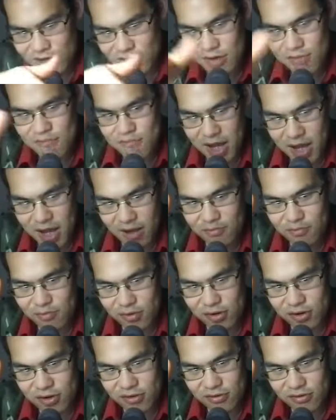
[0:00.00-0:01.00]
at the map,
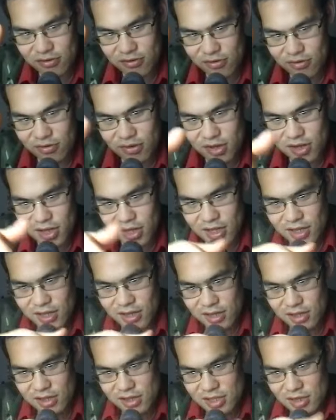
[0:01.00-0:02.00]
right? So
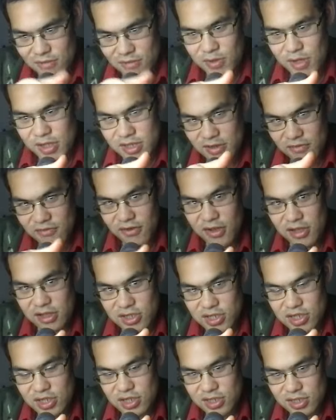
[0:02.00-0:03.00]
they build the
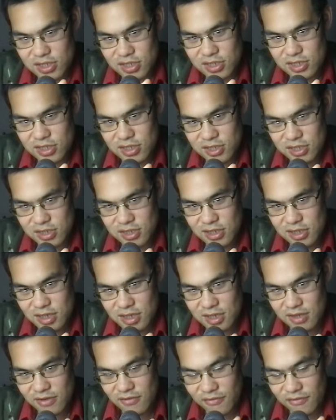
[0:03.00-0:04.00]
villages
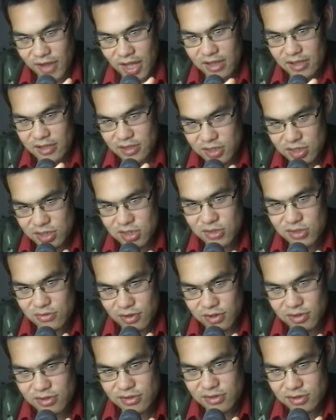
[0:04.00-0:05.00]
in the valleys,
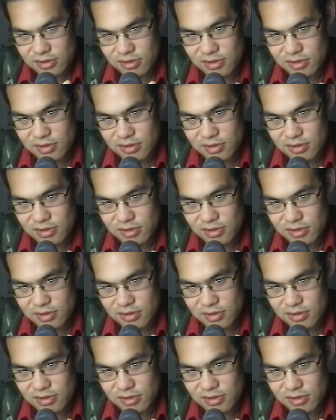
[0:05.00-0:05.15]
right?